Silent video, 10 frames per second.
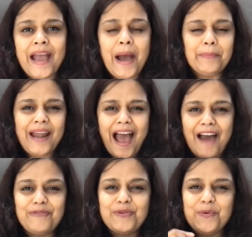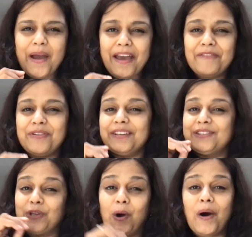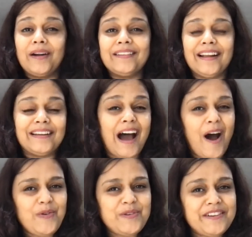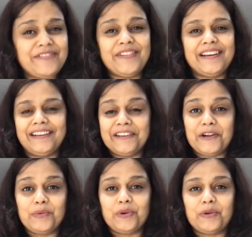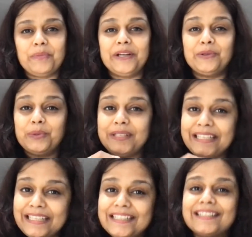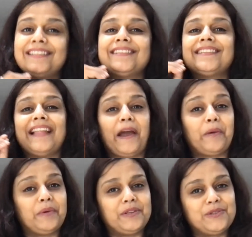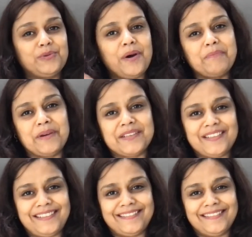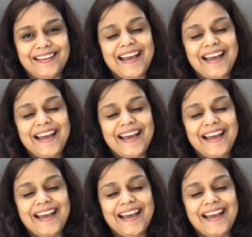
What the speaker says: But have you ever thought that how difficult it would be to teach this language to a machine?